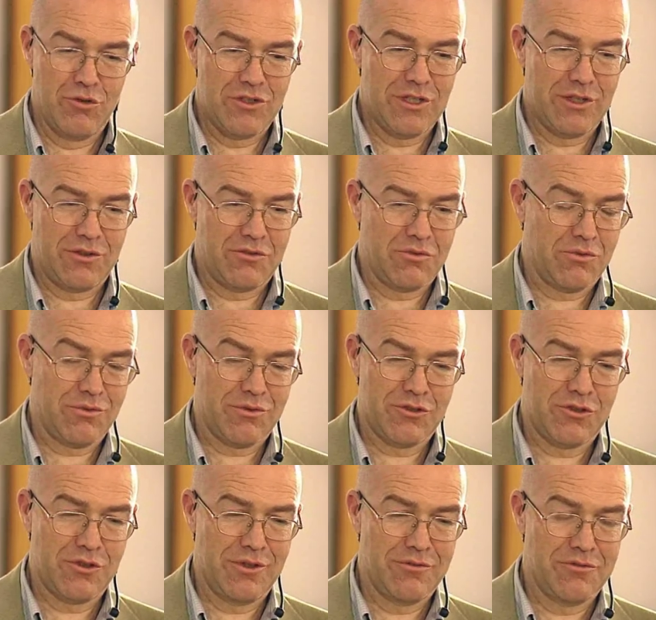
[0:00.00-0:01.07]
that
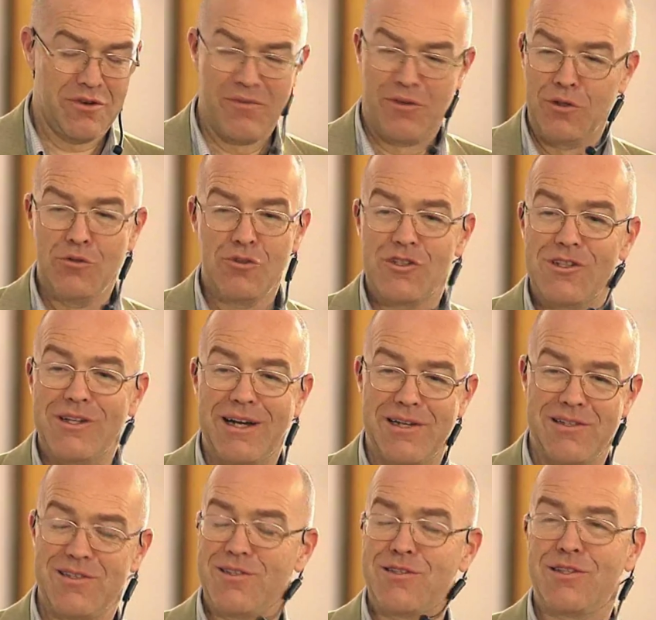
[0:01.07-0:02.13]

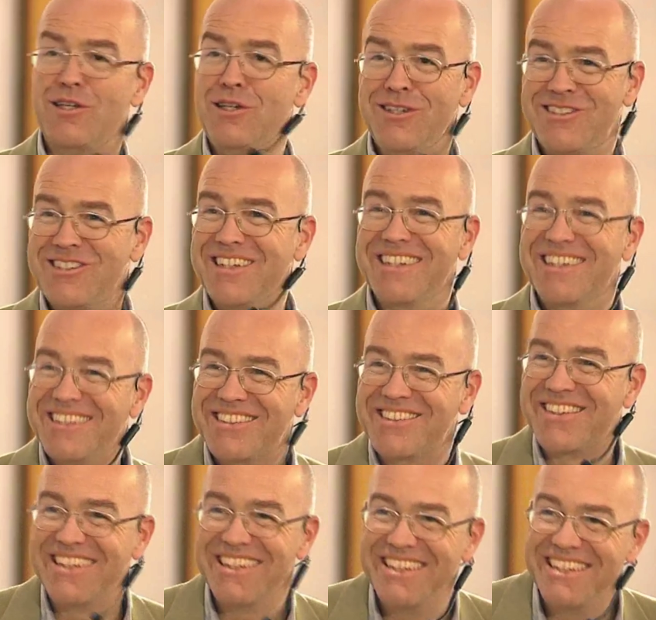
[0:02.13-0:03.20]
revolutionizes teaching and
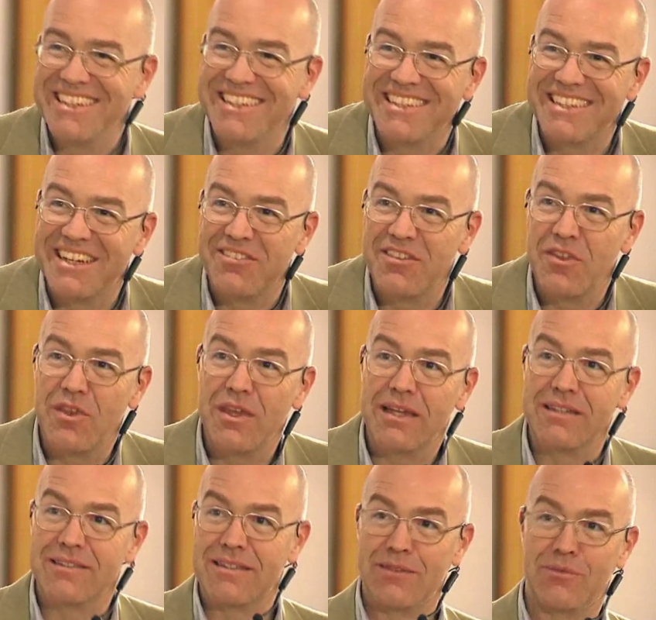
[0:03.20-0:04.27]
training and everything.
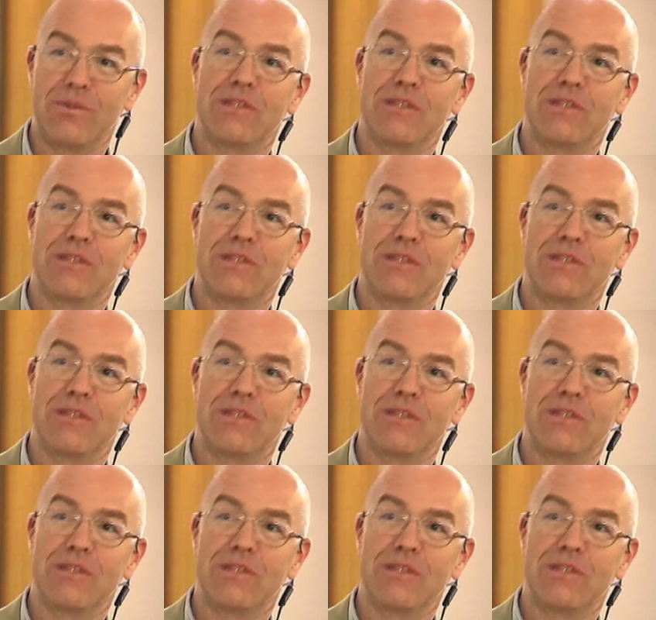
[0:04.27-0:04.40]
Is that what